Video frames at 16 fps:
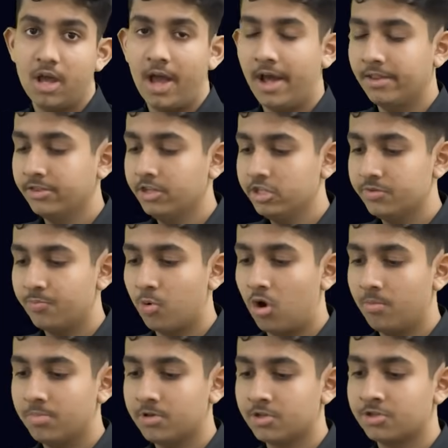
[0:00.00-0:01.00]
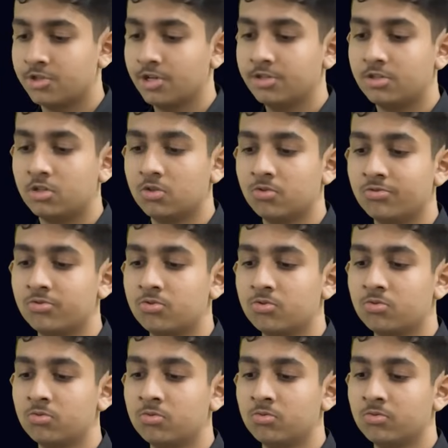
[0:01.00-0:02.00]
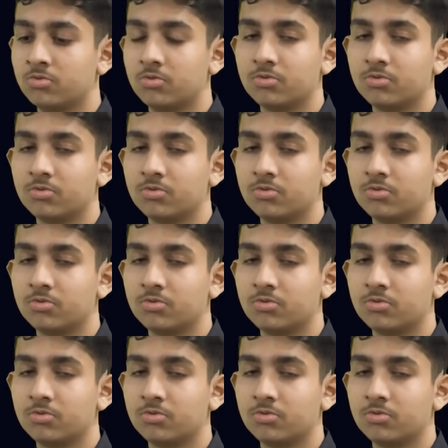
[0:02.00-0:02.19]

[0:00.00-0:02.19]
And this prompt is just used to